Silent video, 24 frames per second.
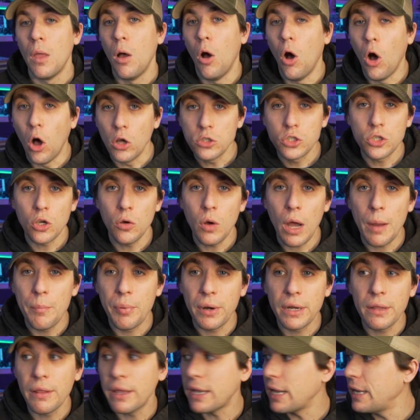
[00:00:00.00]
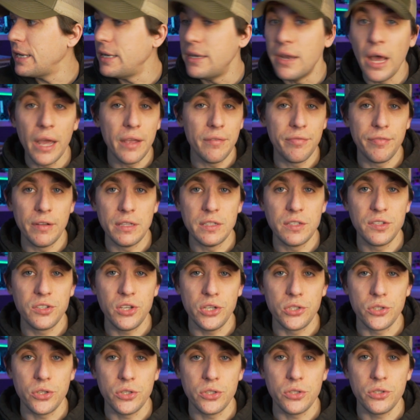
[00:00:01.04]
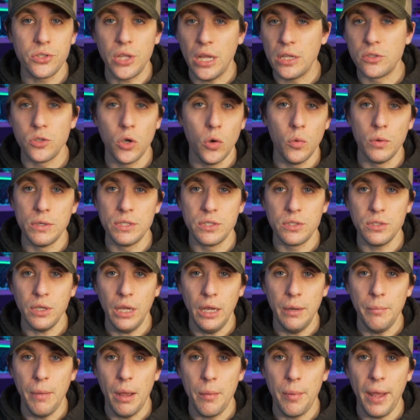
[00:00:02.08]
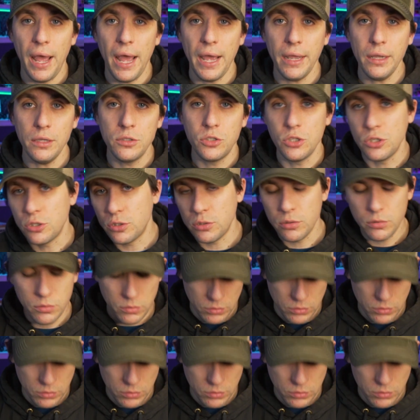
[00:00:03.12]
Also, I bring like a knife and scissors. That's always in my bag. Just